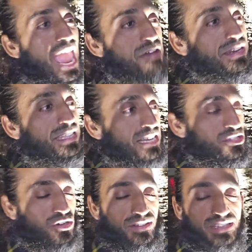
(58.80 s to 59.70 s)
Everything
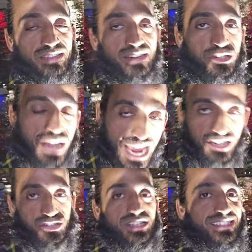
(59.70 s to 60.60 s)
is constantly
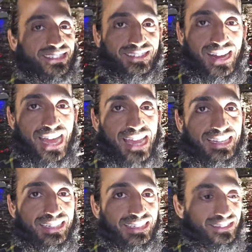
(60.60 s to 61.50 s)
changing,
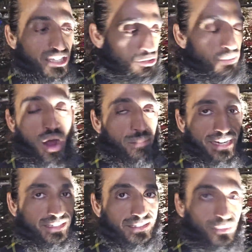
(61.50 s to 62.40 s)
right? This
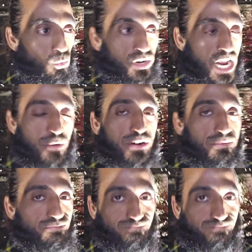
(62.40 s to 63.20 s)
moment will never